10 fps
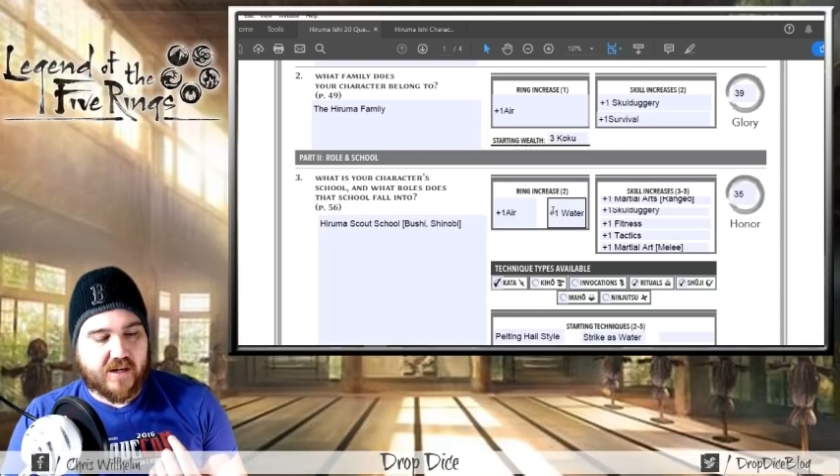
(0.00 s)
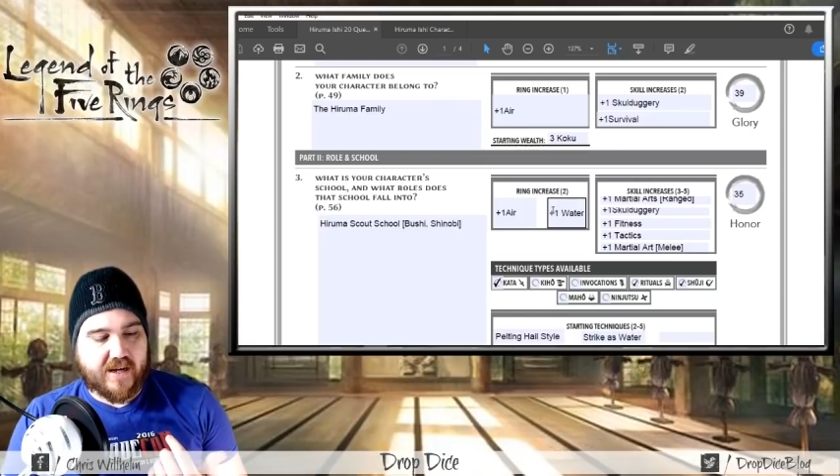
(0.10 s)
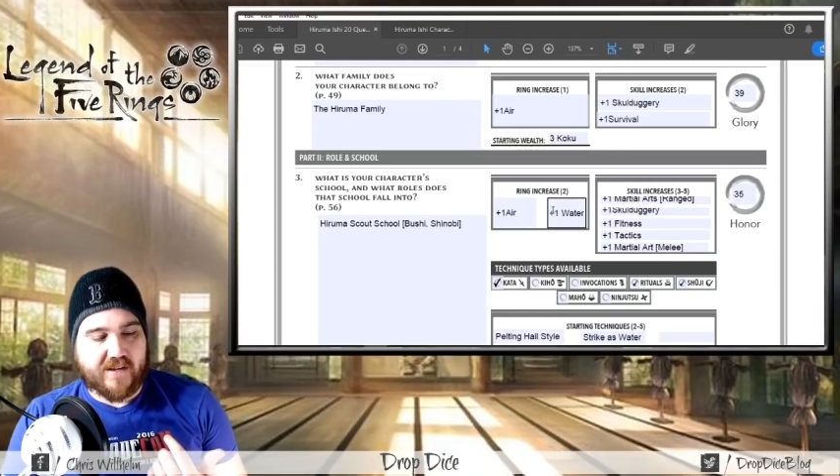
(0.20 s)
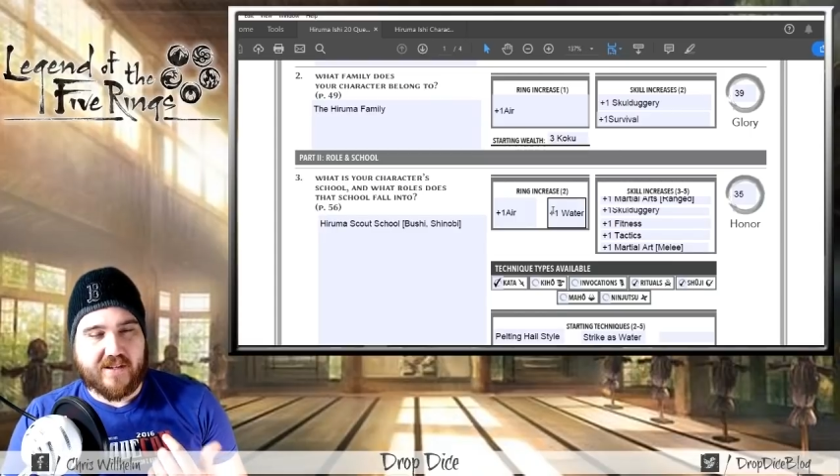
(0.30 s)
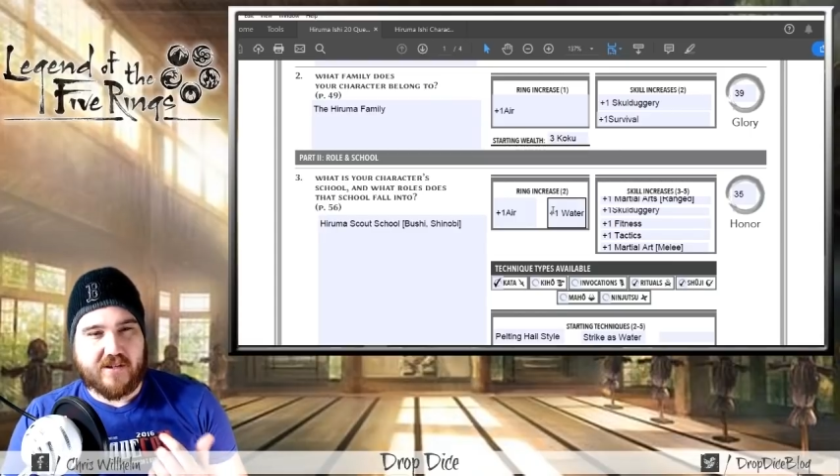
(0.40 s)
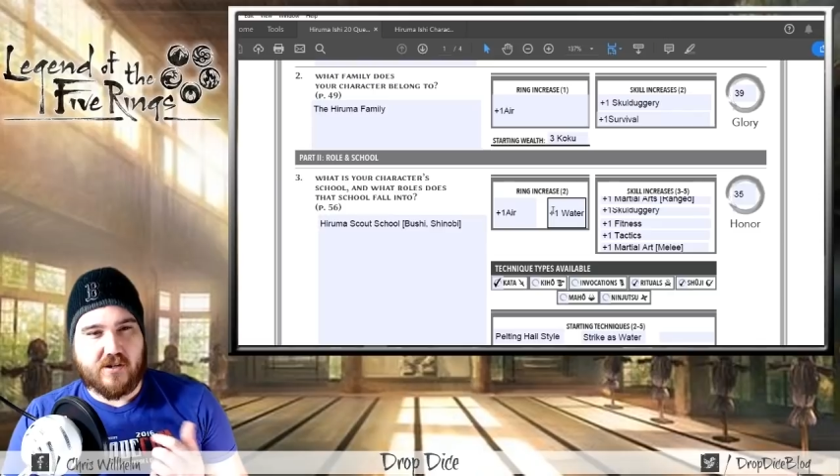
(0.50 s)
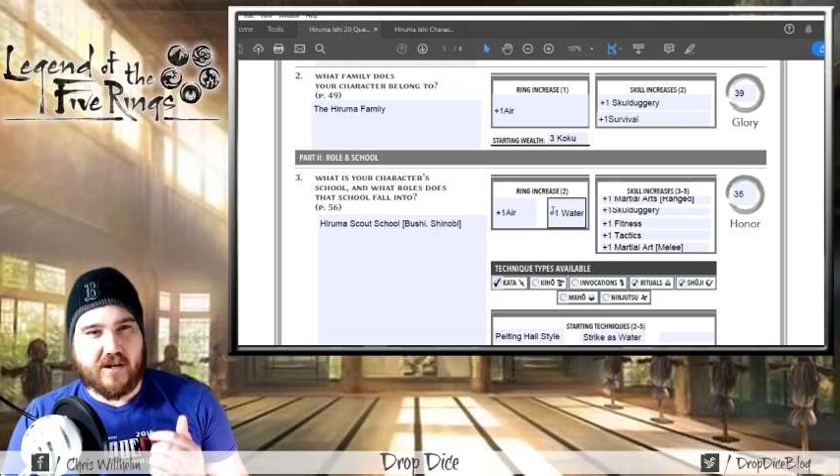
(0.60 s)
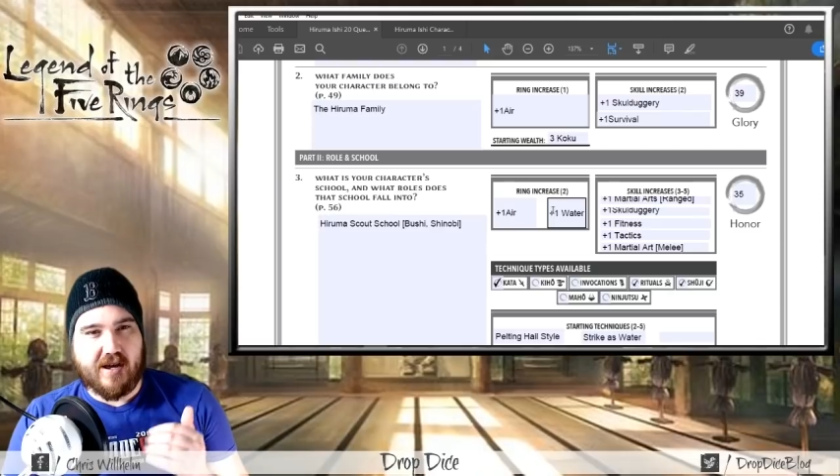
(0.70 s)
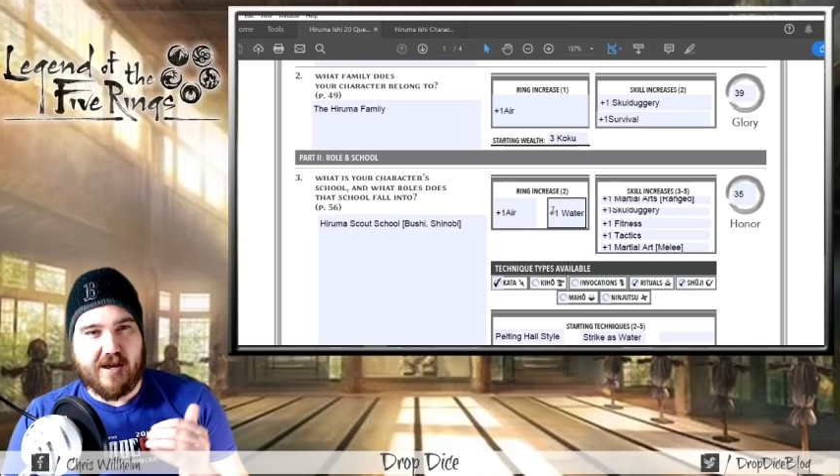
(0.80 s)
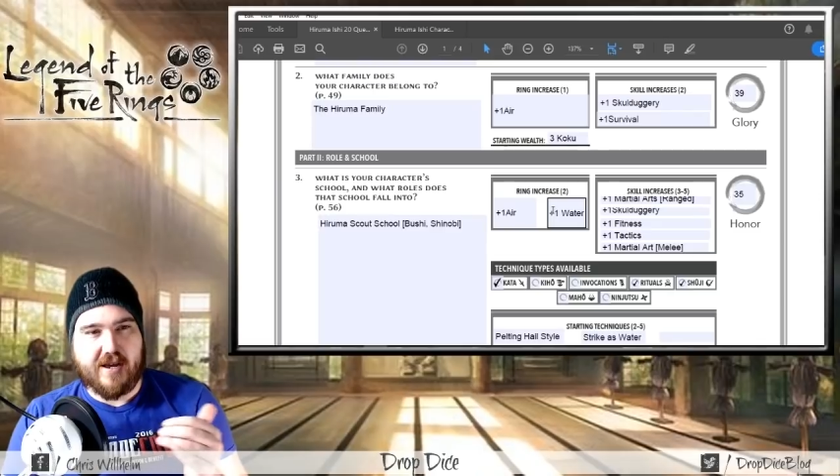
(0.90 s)
and then
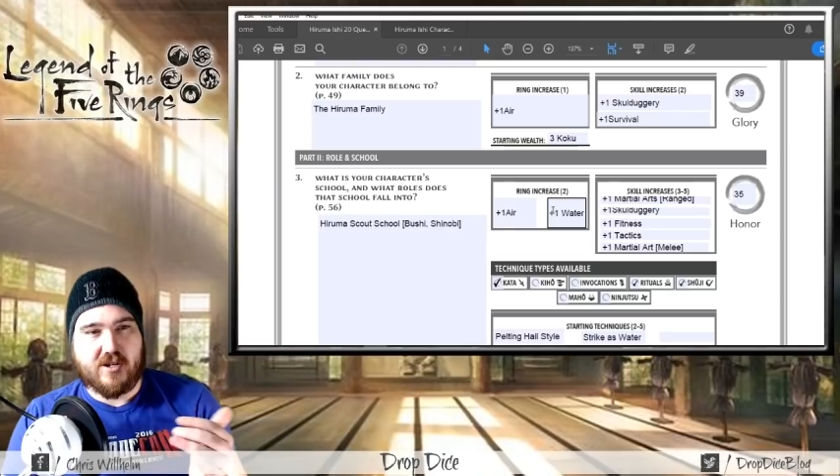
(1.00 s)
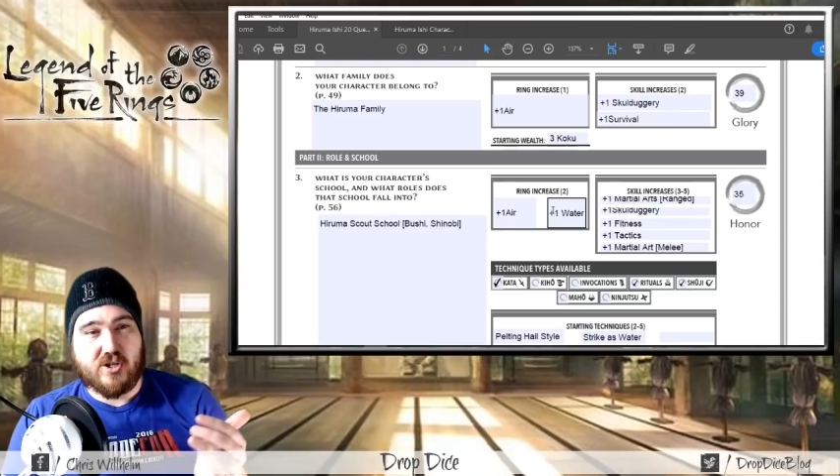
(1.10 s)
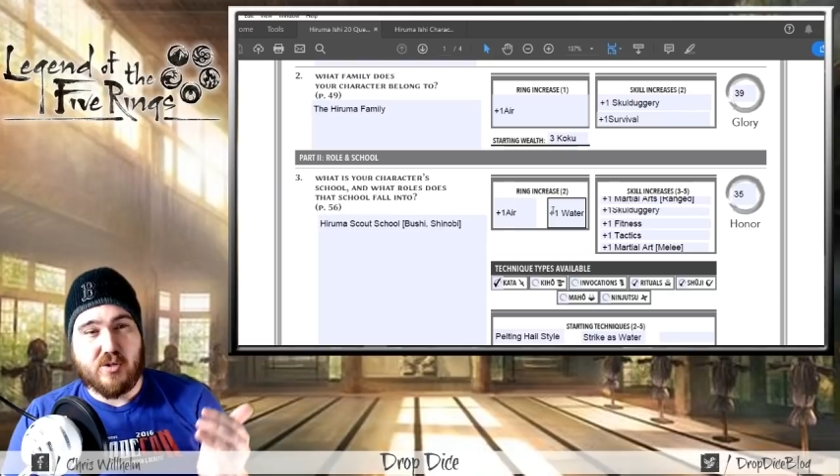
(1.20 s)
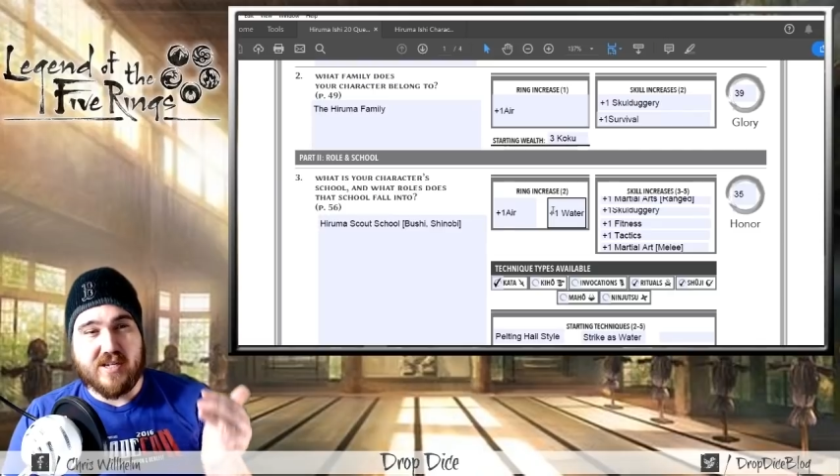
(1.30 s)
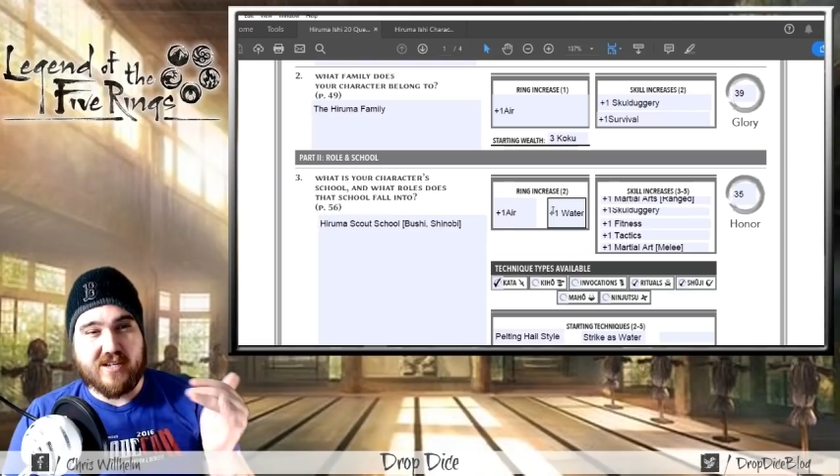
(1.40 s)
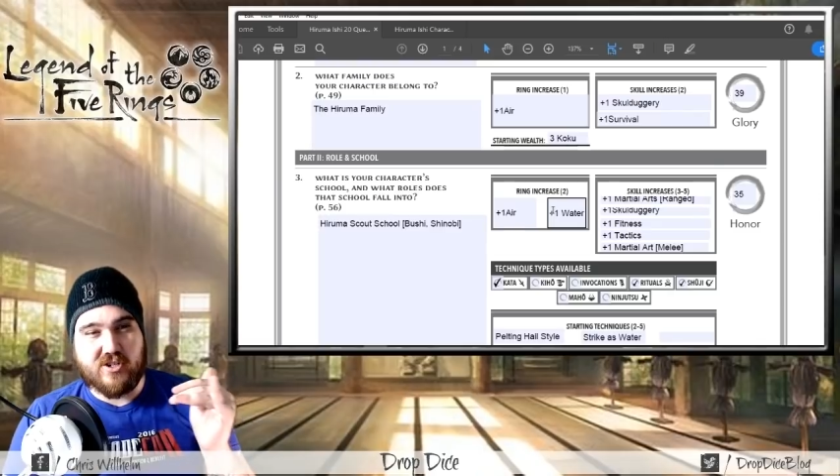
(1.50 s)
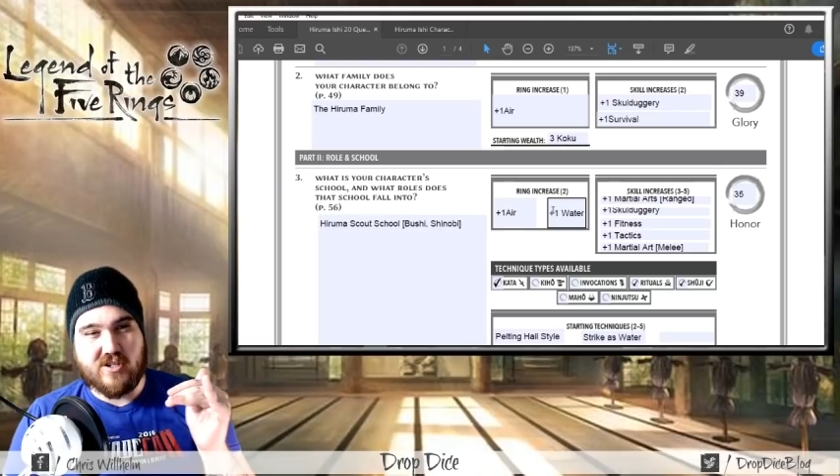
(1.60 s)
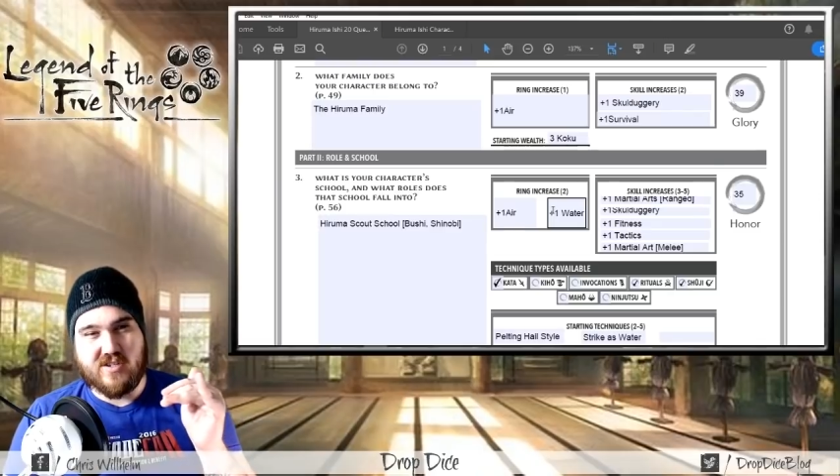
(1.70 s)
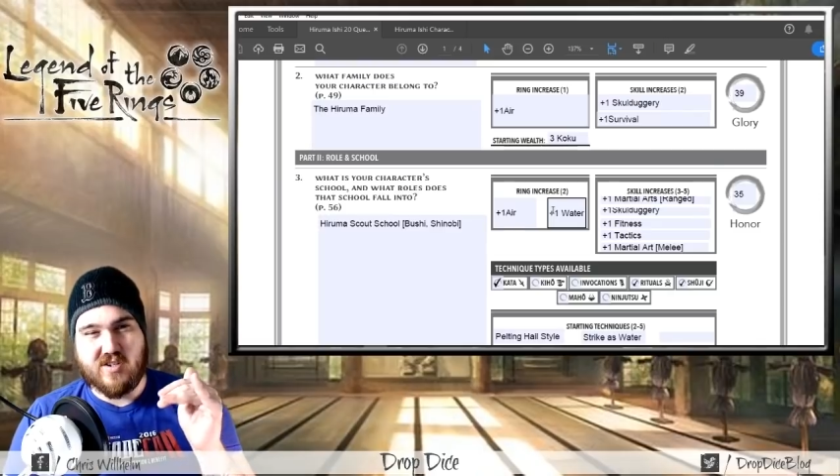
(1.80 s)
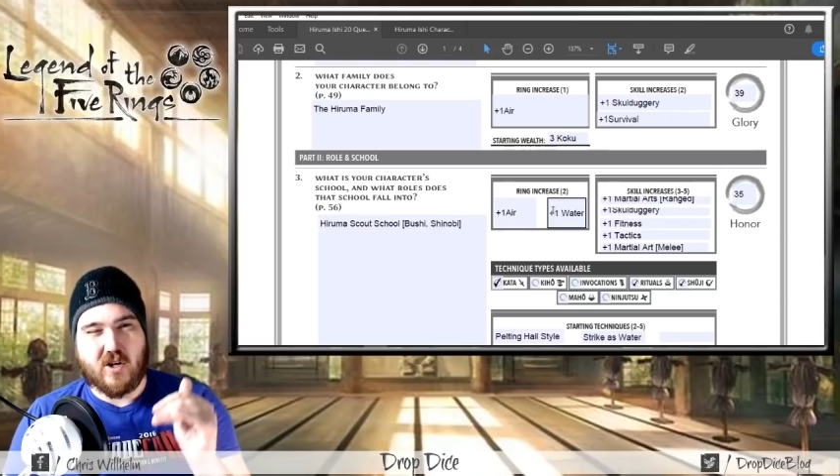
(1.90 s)
shugenjas